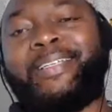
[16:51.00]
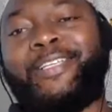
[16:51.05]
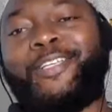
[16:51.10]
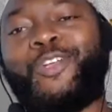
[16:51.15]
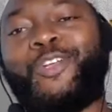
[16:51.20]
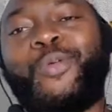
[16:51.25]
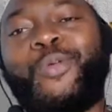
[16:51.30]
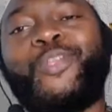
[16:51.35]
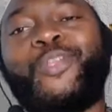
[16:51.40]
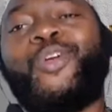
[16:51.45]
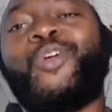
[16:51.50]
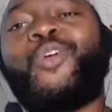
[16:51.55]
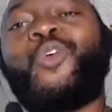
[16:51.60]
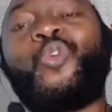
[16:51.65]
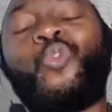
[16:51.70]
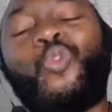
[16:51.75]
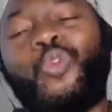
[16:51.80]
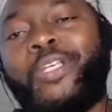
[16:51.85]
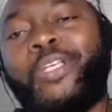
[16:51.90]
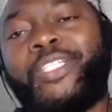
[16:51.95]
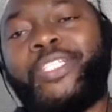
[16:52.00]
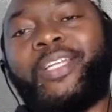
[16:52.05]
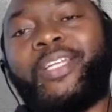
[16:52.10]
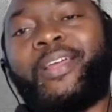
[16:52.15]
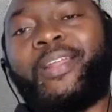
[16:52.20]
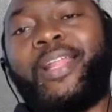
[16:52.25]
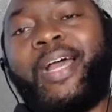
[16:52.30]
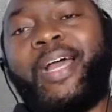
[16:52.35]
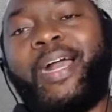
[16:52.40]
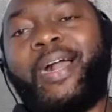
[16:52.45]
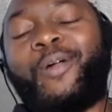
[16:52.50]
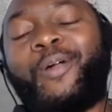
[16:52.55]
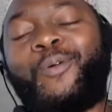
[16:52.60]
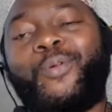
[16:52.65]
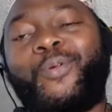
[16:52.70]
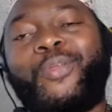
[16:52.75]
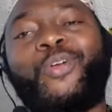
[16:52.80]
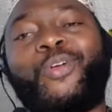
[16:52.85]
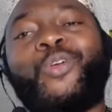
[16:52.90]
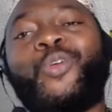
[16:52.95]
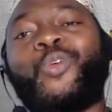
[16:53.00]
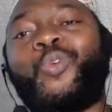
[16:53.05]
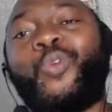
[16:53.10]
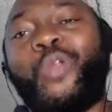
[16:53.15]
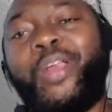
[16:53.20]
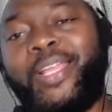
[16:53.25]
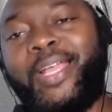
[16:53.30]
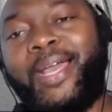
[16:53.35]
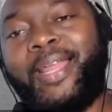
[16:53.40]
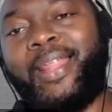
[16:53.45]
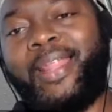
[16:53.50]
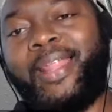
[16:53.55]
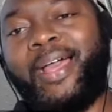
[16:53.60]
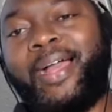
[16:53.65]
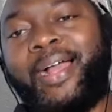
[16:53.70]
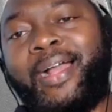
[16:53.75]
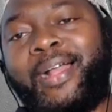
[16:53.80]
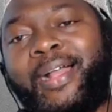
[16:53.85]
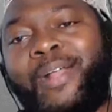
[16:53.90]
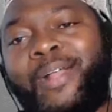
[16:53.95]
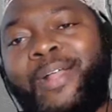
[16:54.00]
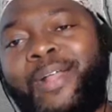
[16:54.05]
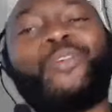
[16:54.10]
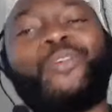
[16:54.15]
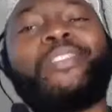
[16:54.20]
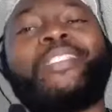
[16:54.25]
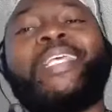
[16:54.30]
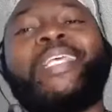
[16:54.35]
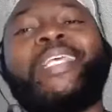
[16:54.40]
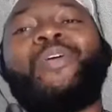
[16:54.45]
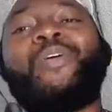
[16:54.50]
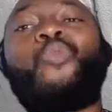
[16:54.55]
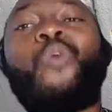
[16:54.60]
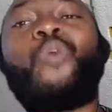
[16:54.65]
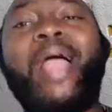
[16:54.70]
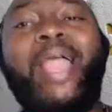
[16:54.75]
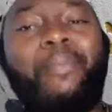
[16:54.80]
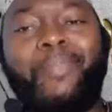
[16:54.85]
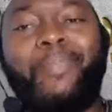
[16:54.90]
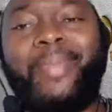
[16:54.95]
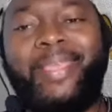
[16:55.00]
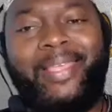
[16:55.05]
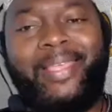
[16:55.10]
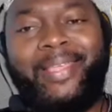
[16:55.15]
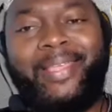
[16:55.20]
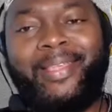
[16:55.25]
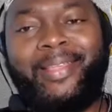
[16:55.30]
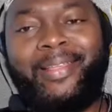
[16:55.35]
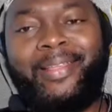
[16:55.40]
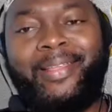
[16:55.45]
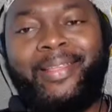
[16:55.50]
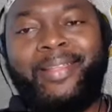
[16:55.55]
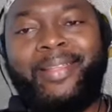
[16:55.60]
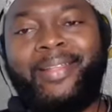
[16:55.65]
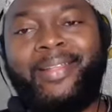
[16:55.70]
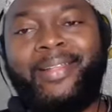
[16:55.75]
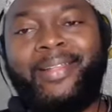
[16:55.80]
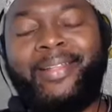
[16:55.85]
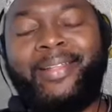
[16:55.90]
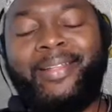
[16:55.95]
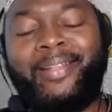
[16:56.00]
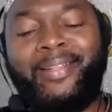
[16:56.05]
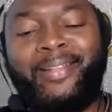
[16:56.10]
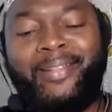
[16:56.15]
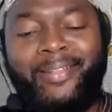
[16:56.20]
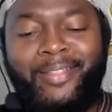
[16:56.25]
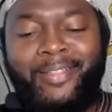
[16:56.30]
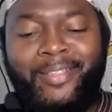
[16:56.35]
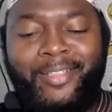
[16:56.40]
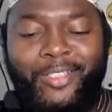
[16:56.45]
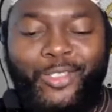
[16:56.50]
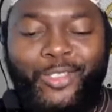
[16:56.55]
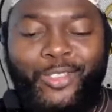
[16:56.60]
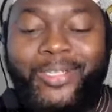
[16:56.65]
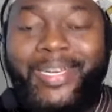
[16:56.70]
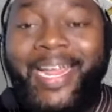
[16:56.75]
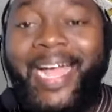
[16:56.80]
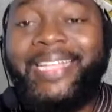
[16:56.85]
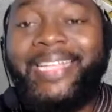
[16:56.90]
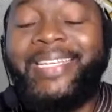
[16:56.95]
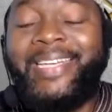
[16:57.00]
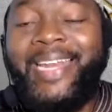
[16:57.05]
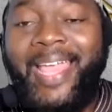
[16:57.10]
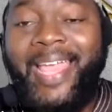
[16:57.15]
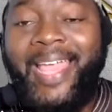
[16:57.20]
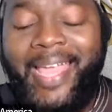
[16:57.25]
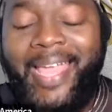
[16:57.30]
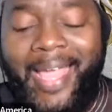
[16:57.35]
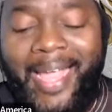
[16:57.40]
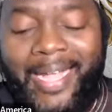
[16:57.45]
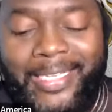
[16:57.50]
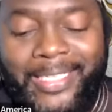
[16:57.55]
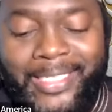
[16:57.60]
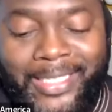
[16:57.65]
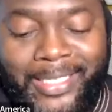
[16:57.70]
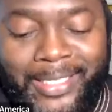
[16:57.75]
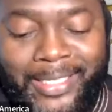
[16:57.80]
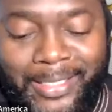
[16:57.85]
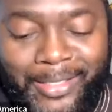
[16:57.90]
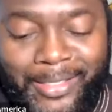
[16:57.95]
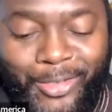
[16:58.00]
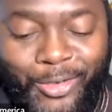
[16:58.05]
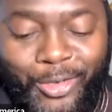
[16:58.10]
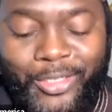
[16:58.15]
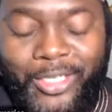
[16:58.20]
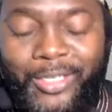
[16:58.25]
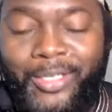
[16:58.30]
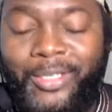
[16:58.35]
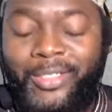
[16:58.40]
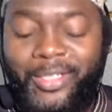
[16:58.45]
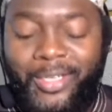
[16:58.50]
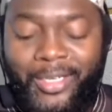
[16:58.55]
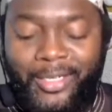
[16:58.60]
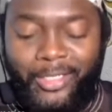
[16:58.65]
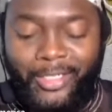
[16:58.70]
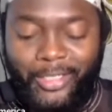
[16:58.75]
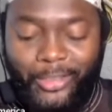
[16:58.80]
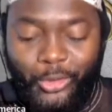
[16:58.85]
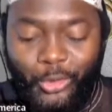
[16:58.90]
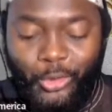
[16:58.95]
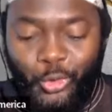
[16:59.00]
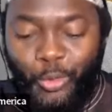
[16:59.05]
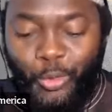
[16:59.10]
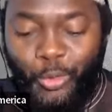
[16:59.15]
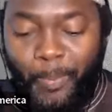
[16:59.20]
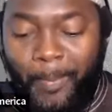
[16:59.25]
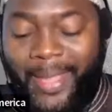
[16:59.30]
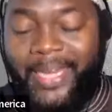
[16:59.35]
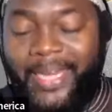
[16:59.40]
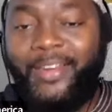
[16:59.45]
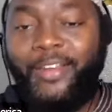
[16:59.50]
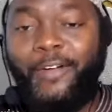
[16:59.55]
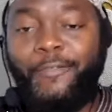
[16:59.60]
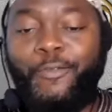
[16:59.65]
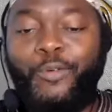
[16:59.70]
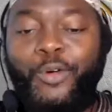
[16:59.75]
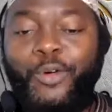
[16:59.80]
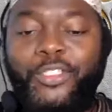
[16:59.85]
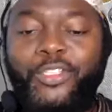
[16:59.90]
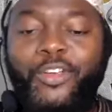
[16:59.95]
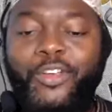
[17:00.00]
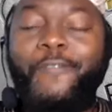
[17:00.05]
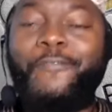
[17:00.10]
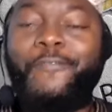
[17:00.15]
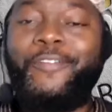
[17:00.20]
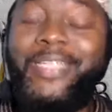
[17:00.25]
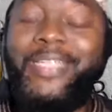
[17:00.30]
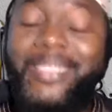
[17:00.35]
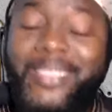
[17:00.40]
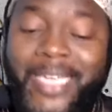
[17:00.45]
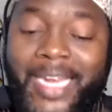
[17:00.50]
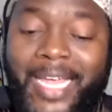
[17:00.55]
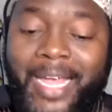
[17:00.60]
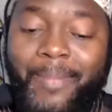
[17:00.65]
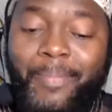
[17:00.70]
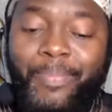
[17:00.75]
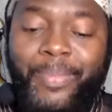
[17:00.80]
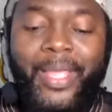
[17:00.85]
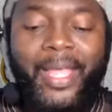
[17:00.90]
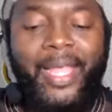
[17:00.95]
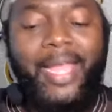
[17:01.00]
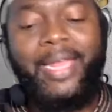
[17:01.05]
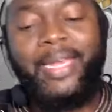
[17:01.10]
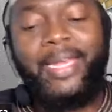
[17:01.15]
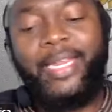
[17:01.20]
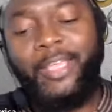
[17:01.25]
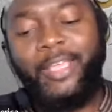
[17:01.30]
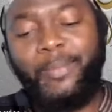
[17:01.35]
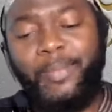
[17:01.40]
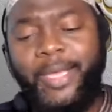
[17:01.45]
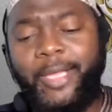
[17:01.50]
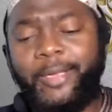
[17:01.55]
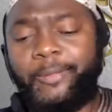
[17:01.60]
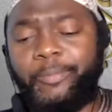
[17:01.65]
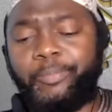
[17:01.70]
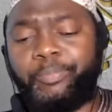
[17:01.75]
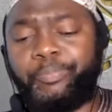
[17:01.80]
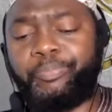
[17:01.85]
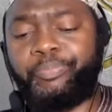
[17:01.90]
You know, we don't question Allah. We don't query Allah. We don't say, why me? So that negates, you know, the true meaning of what? Of Islam and Iman.